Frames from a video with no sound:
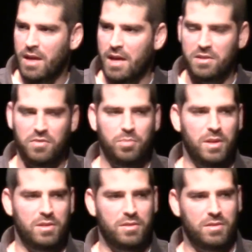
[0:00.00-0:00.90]
Active
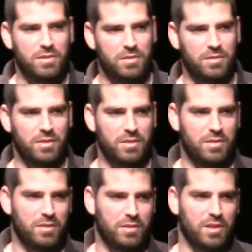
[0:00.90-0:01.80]
patience is
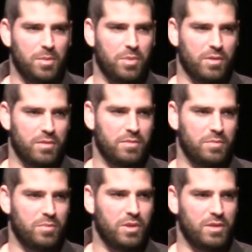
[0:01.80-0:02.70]
sabr,
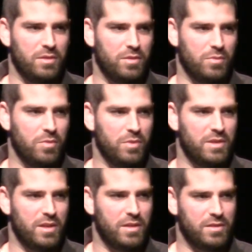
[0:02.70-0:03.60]
but when
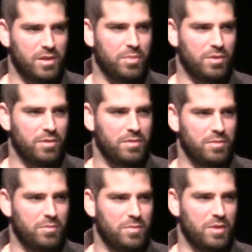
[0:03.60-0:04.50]
we say sabr
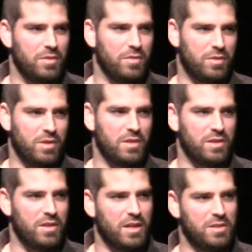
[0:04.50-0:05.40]
and you
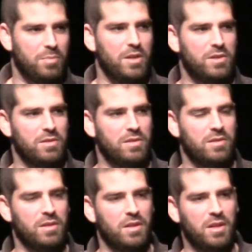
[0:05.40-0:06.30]
translate it as
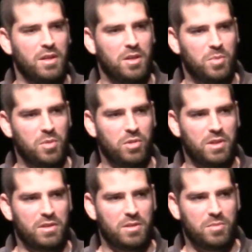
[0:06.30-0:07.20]
patience,
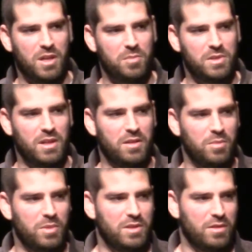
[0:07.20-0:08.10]
people can sometimes get
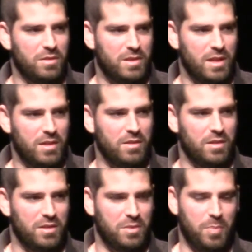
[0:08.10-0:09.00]
the misunderstanding
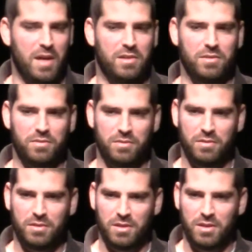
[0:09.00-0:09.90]
that it's passive.
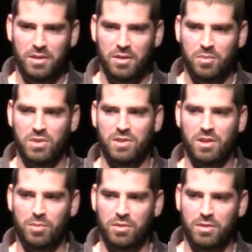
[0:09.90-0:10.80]
But
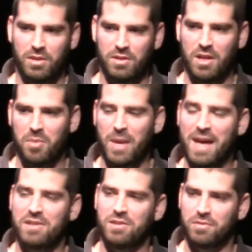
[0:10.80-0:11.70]
sabr is not
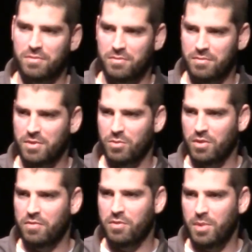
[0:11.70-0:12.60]
passive. The
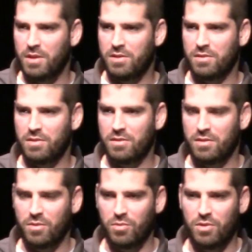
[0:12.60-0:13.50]
word for
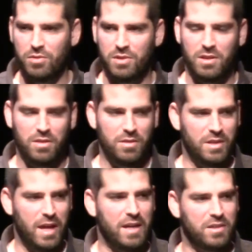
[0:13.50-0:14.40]
patience that we're using here
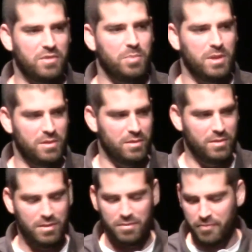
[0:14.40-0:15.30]
is an active
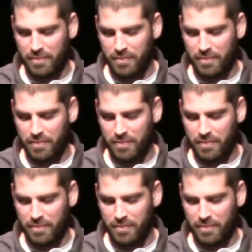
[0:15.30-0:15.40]
patience.